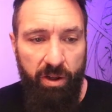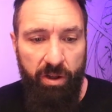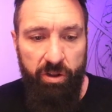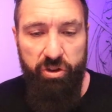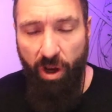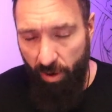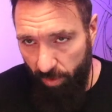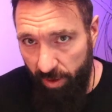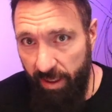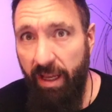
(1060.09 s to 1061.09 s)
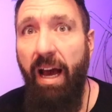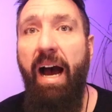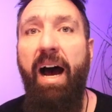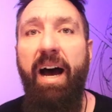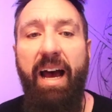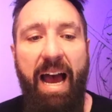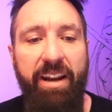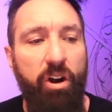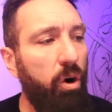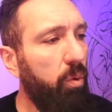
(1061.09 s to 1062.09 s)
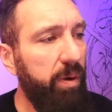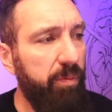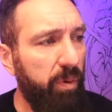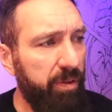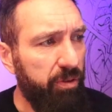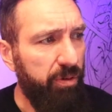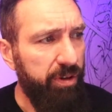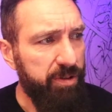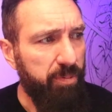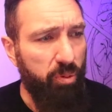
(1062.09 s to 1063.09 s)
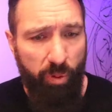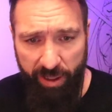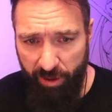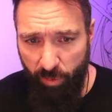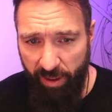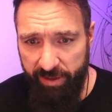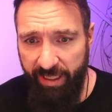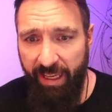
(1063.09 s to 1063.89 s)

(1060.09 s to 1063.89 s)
So I know we went through this pretty quickly.